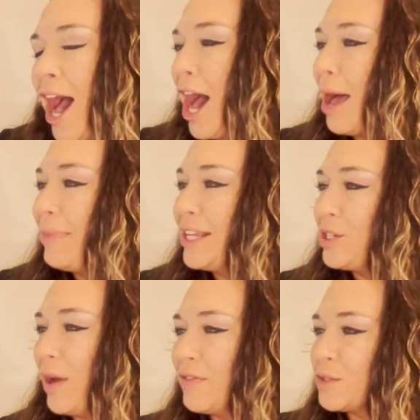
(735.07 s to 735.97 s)
Um, they
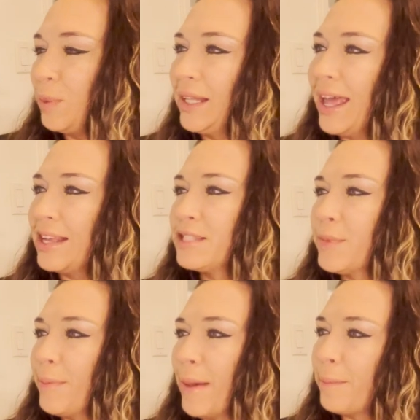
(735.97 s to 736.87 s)
do have this
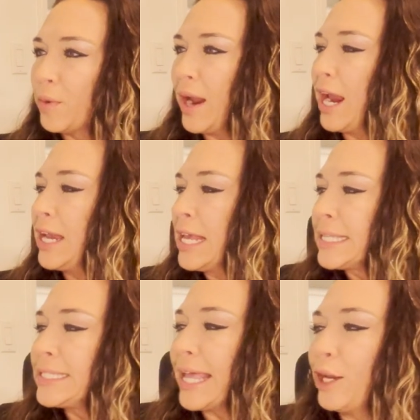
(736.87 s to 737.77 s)
plasma membrane.
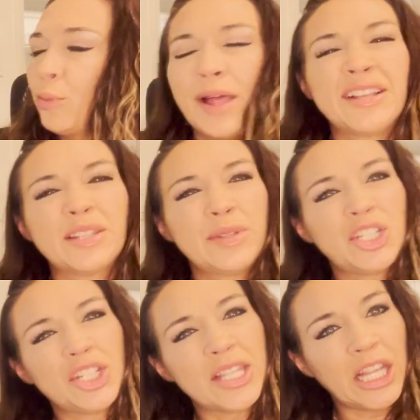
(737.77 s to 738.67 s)
Cytoplasm is
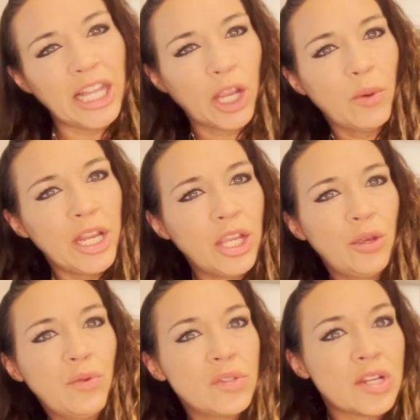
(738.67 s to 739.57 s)
just the liquidy
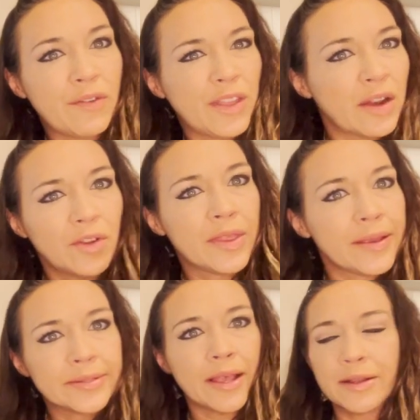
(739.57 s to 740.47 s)
goo stuff that
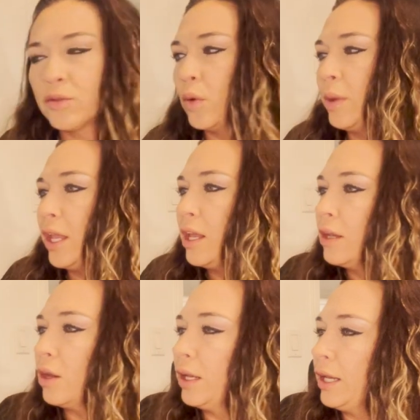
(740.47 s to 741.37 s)
everything's kind of swimming
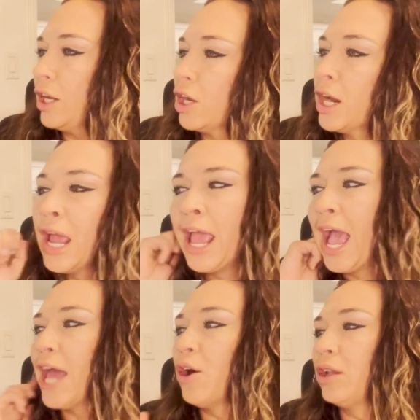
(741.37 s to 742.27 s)
in in here.
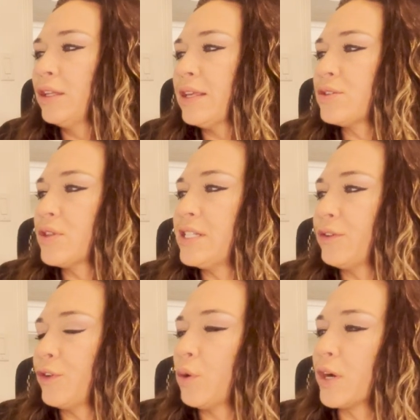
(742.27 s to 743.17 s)
And all of these are the
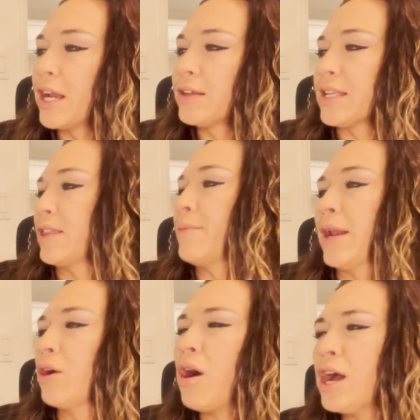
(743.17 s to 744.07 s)
different organelles, like the
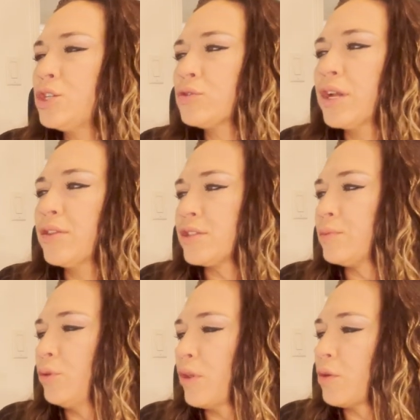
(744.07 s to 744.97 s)
mitochondria, the
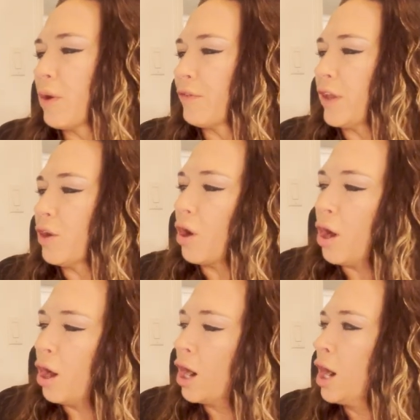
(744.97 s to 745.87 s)
smooth and the rough
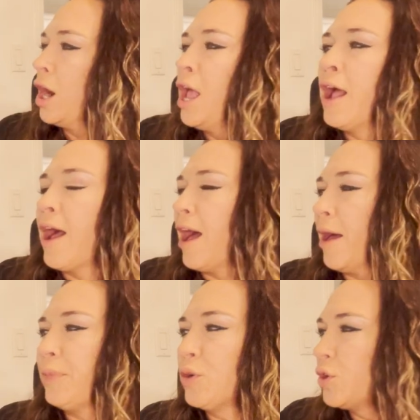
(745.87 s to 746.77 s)
ER,
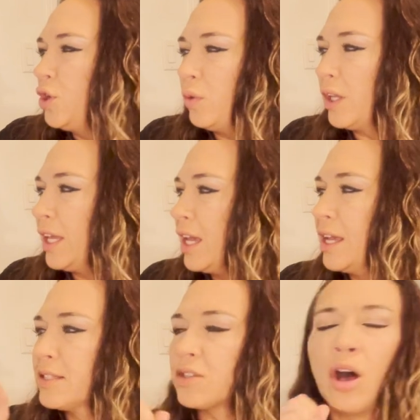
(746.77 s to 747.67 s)
um, your
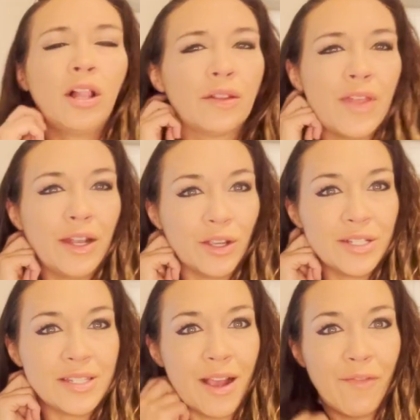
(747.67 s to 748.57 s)
nucleus, all of that
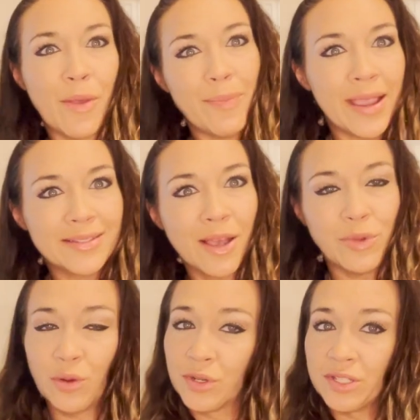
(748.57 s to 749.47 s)
good stuff that makes
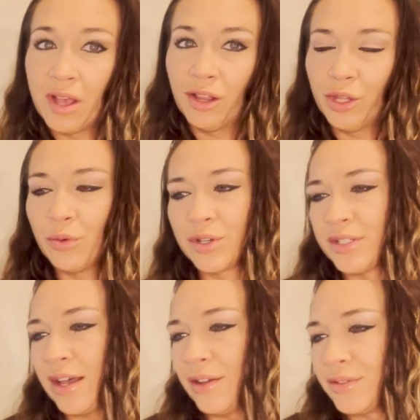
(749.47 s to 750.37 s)
up your cell, your
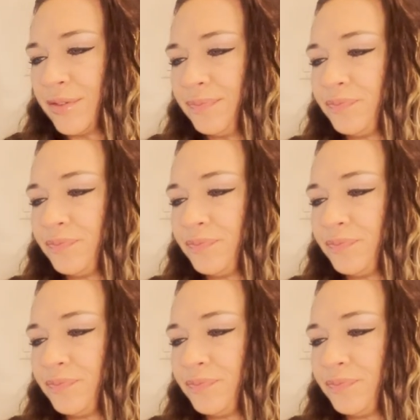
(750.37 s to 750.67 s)
cells.